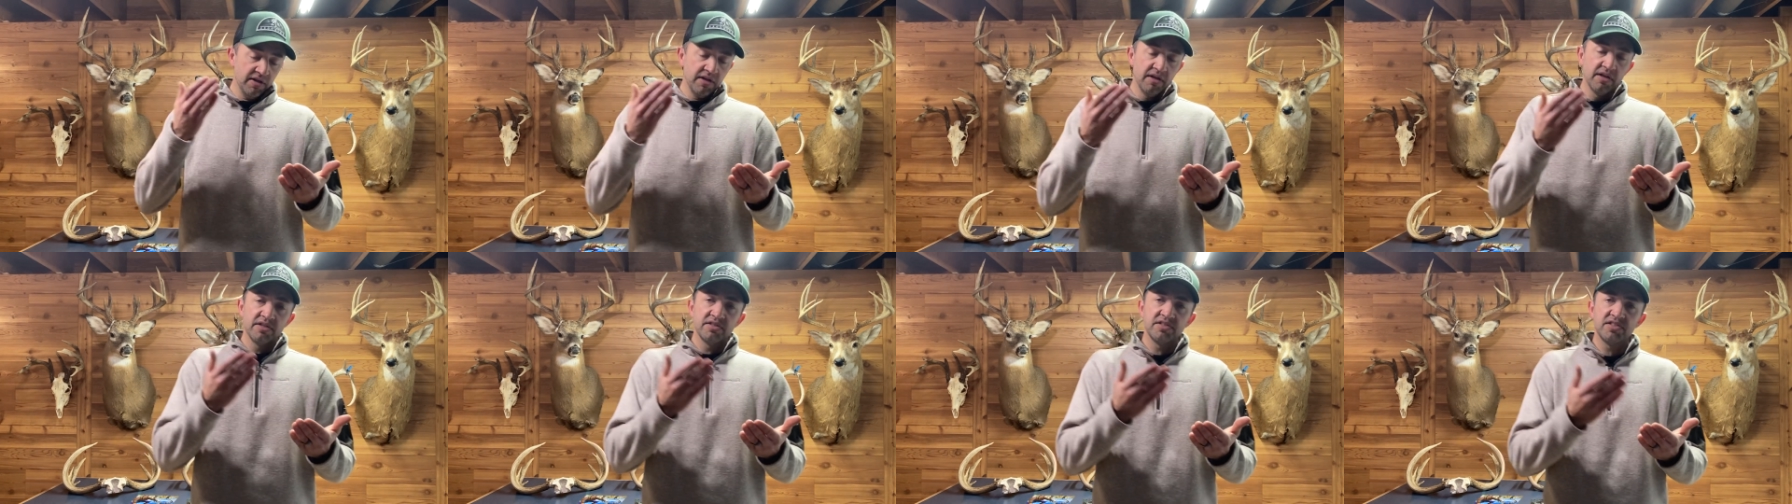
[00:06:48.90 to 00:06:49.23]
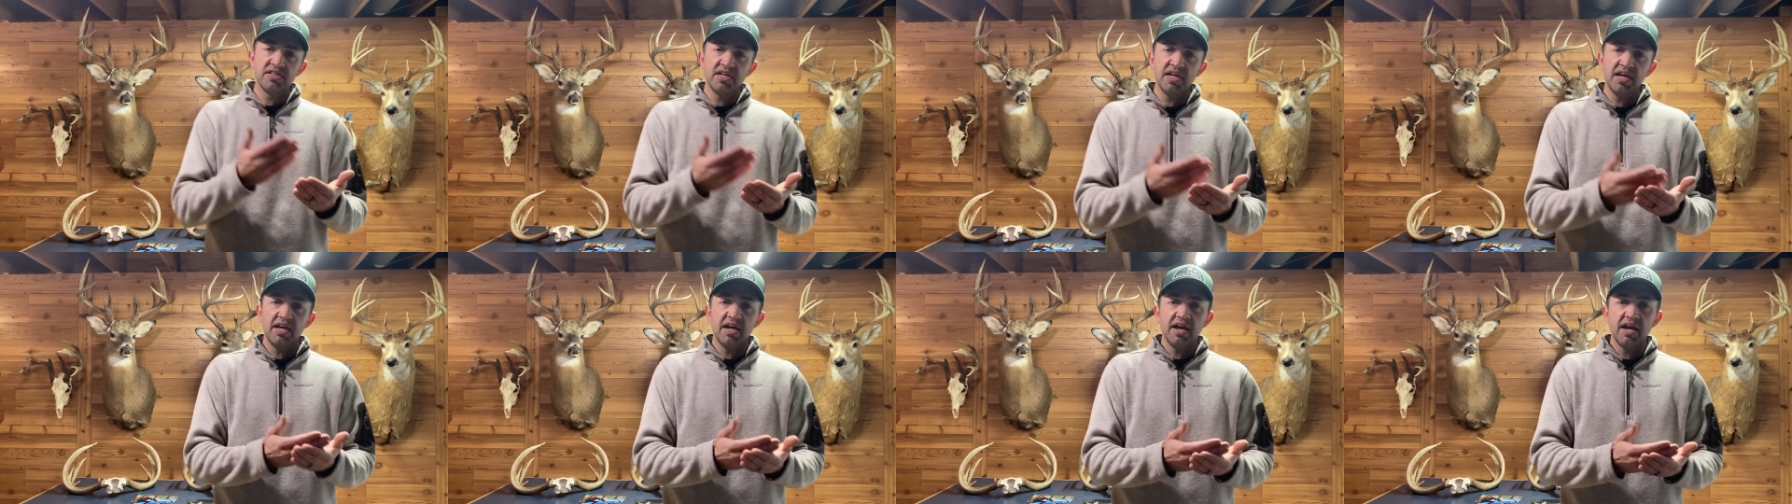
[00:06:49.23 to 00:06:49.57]

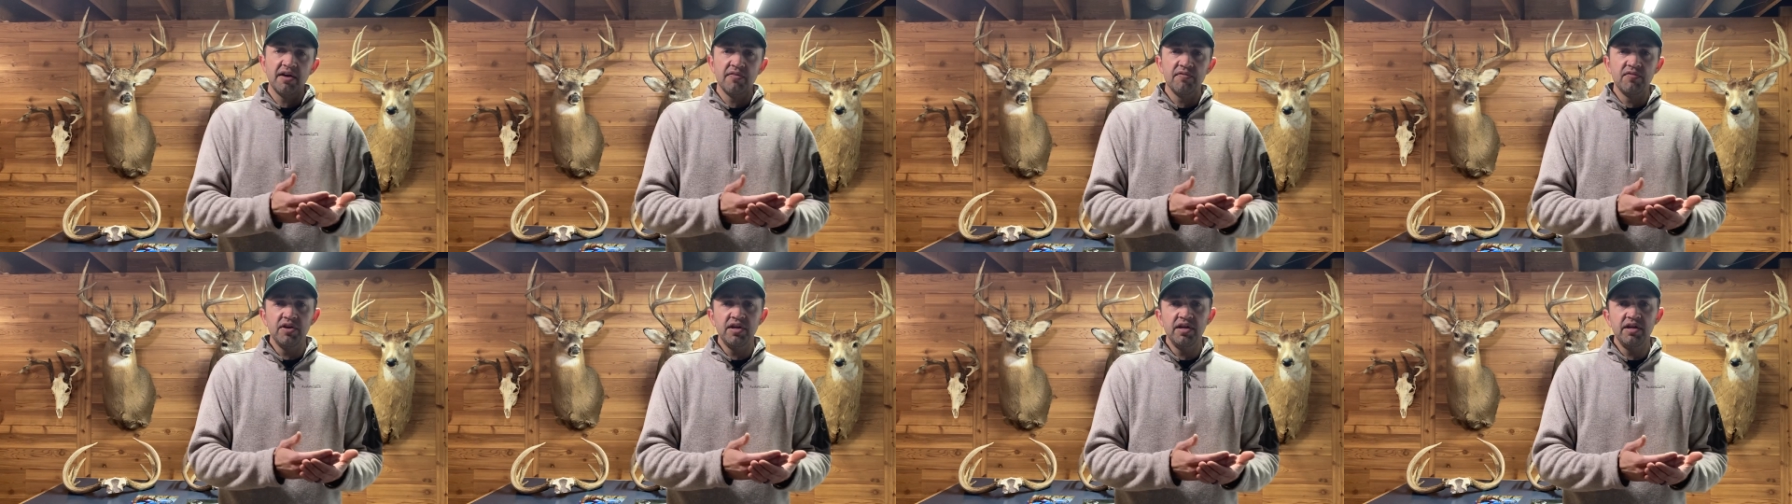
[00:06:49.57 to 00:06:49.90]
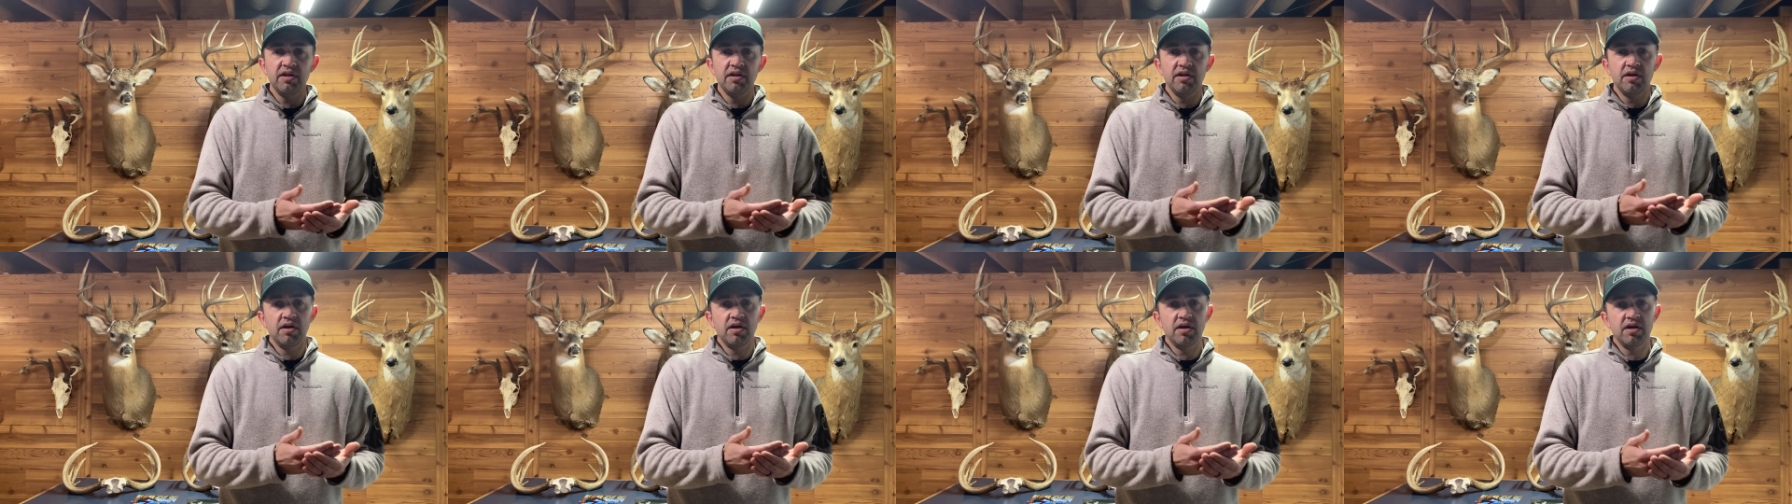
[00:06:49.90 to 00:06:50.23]
See, every
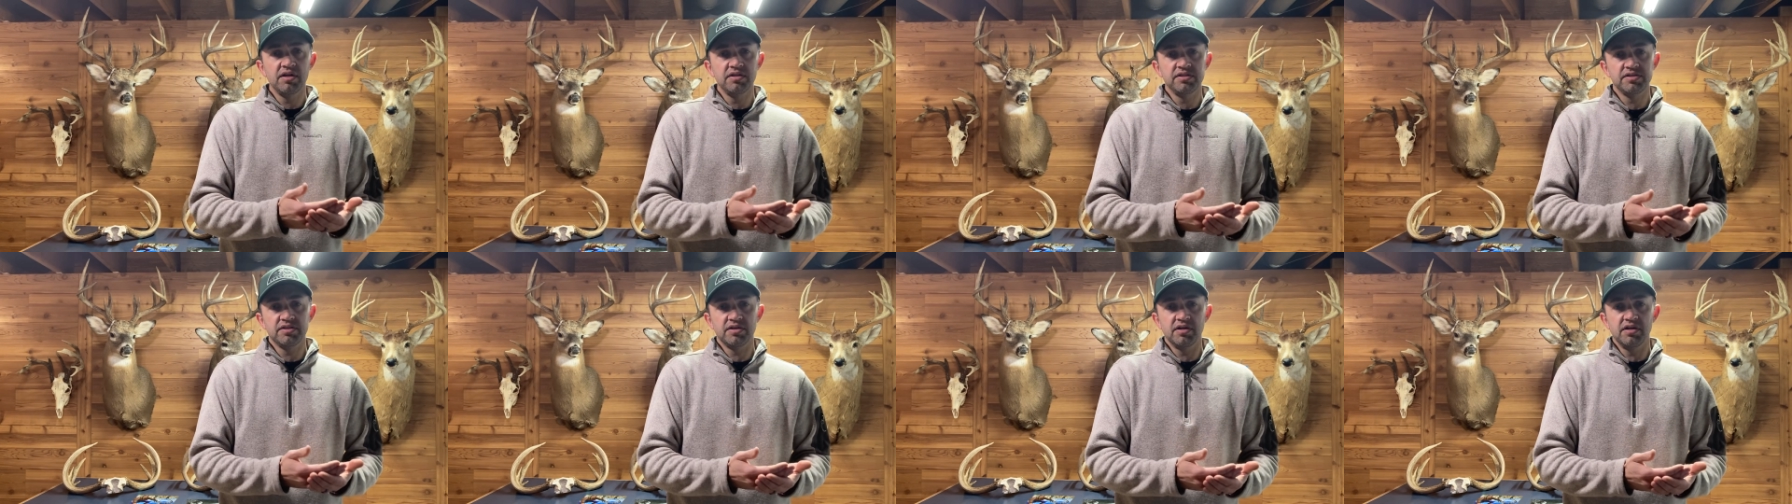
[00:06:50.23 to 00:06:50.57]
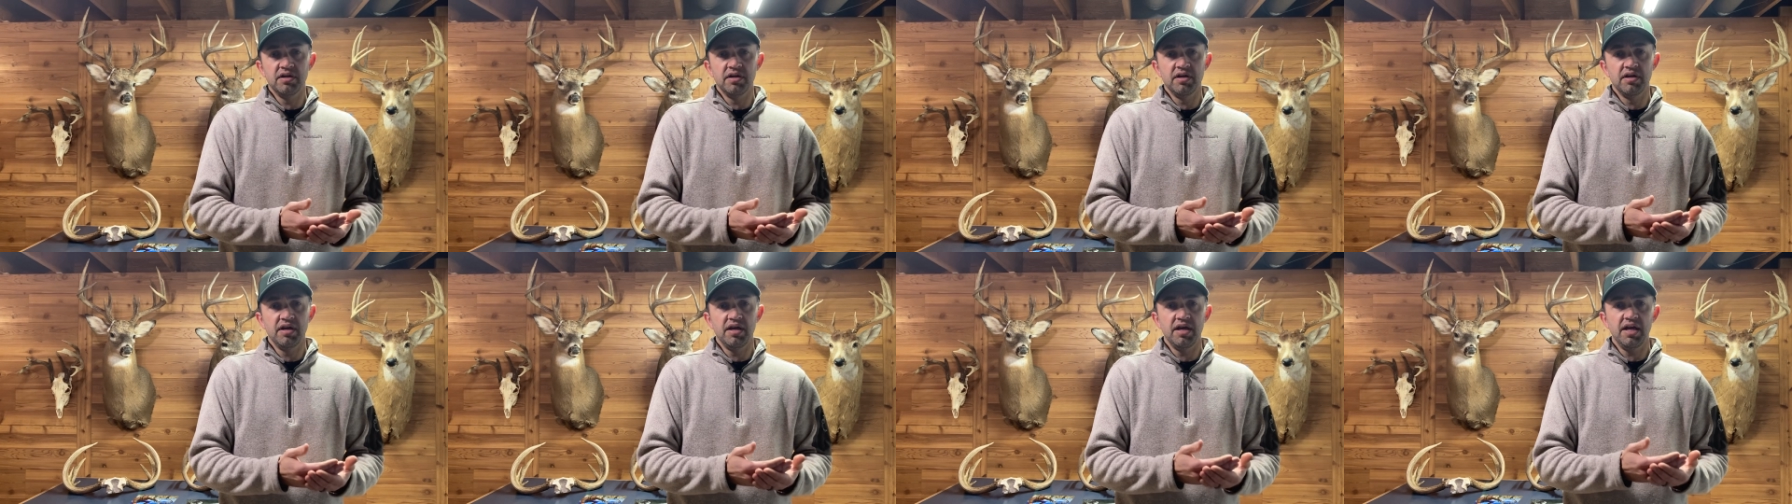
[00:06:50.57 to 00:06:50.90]

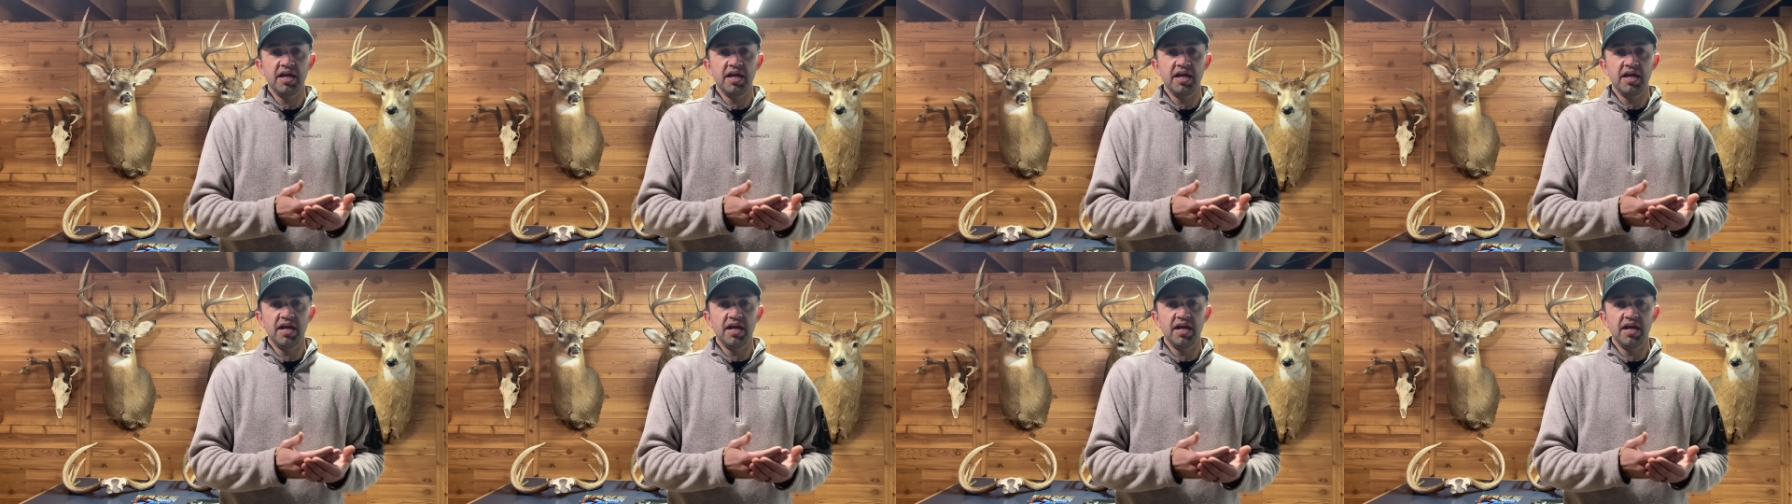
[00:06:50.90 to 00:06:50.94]
hunter,